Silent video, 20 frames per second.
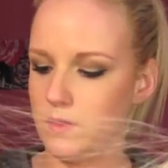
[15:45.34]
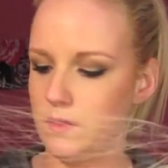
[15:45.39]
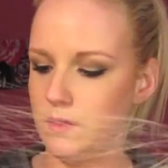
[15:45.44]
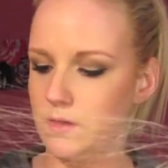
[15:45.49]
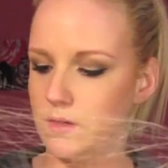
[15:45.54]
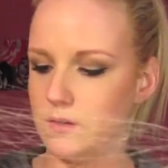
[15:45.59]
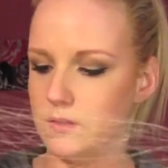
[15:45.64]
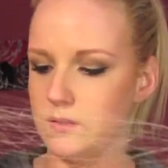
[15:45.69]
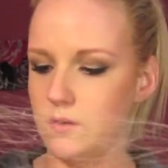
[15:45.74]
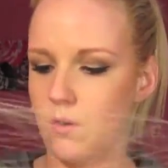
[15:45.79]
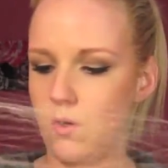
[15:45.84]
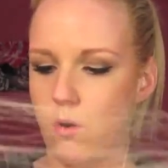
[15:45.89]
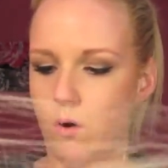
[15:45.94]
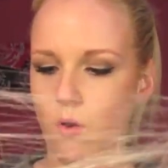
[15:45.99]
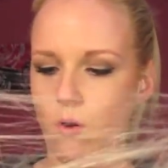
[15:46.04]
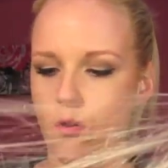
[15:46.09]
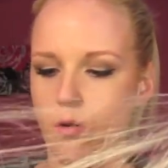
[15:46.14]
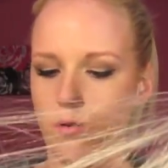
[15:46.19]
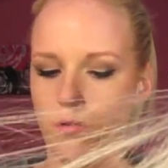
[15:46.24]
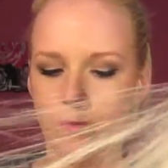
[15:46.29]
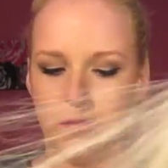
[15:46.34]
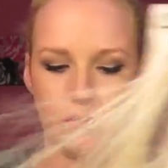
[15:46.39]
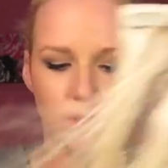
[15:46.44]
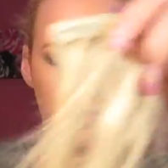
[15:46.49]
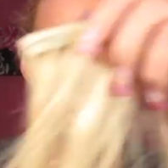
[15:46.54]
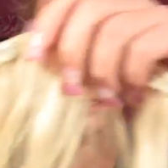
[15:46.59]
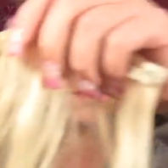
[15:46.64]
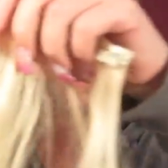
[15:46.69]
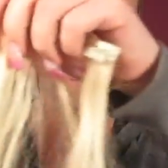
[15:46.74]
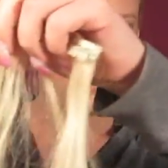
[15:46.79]
There's
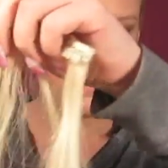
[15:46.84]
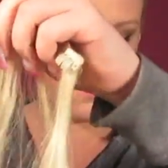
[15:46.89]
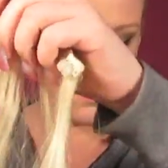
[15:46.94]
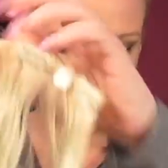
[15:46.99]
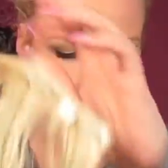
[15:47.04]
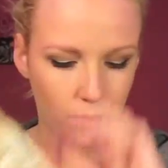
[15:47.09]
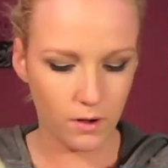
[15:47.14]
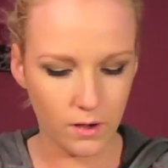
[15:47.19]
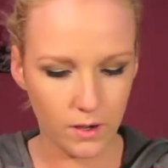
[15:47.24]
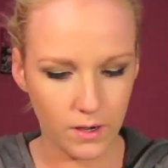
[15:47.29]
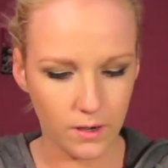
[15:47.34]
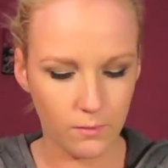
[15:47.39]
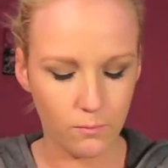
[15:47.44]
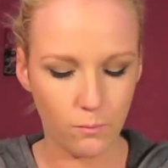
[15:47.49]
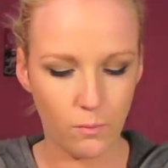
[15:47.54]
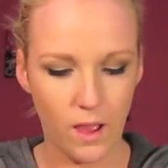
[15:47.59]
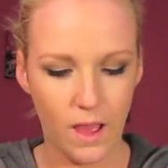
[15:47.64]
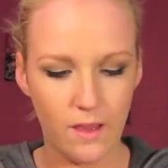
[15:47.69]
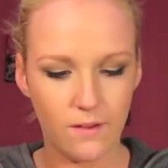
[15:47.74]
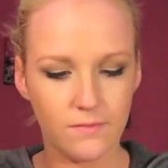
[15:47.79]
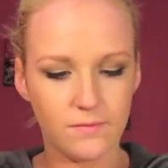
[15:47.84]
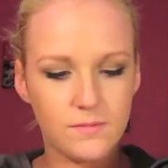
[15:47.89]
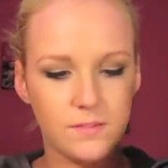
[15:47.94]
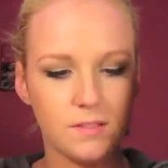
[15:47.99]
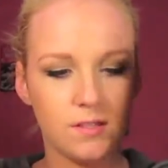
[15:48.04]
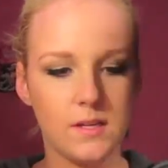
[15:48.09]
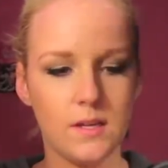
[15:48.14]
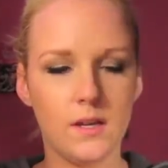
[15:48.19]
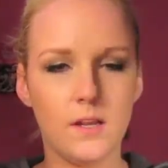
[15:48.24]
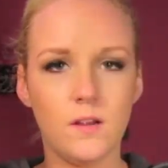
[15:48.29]
4
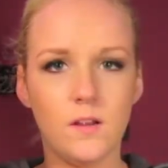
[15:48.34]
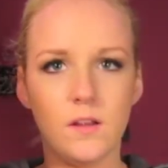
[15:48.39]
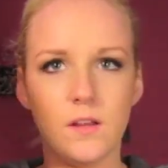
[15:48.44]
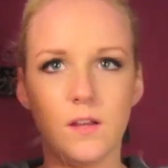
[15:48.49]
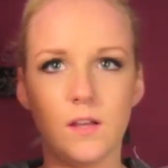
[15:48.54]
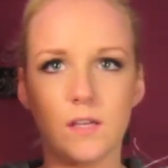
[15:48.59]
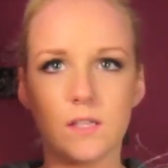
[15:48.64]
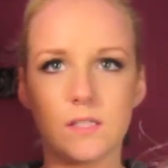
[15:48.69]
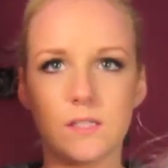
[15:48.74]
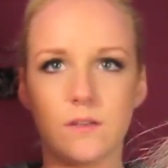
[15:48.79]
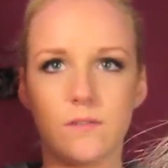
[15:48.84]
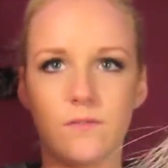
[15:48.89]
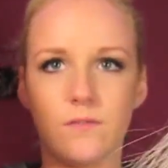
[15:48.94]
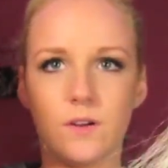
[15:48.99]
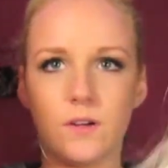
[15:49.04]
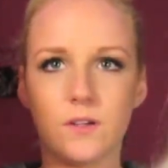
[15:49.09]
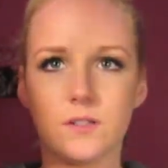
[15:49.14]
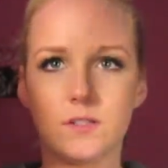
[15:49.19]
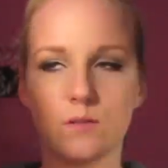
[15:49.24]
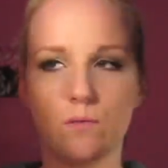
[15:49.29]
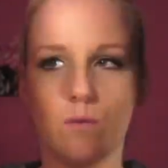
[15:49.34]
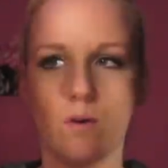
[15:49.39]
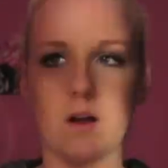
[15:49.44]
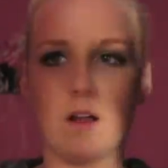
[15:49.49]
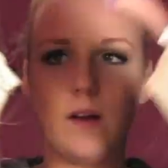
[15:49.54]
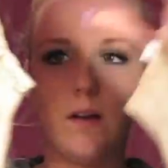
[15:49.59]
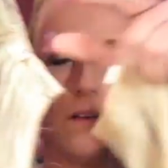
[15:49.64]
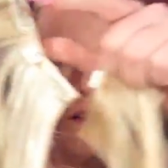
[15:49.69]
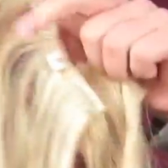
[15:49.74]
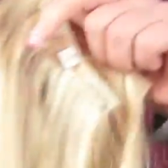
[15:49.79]
wefts. Here's the first
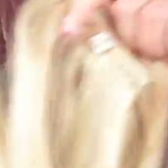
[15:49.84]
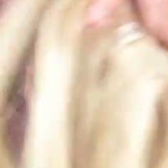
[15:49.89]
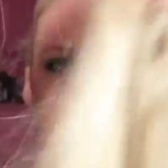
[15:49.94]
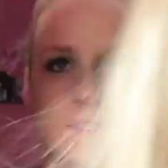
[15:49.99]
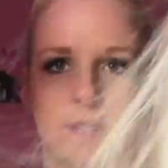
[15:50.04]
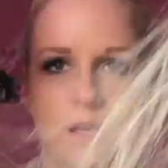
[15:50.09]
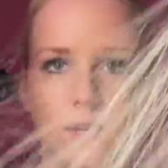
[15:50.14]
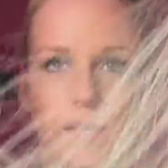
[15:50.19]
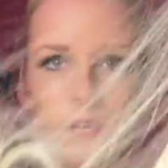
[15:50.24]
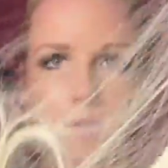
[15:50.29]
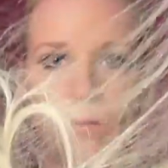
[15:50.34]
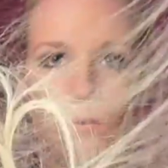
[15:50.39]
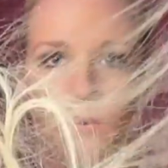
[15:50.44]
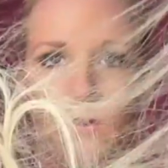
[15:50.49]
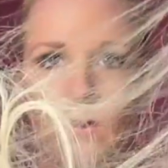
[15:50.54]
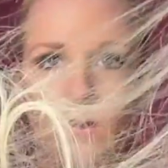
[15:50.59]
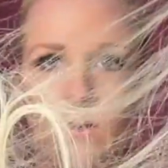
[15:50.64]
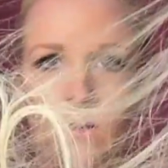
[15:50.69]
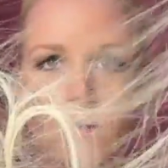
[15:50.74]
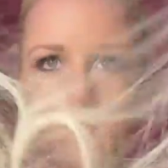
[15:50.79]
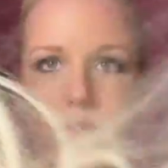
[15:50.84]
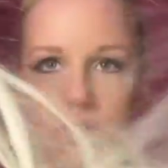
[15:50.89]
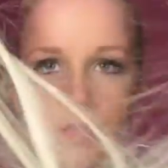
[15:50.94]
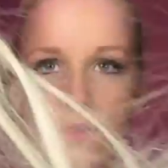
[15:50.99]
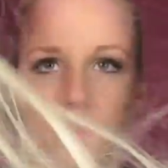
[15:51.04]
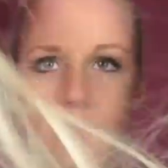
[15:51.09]
one, the second one, the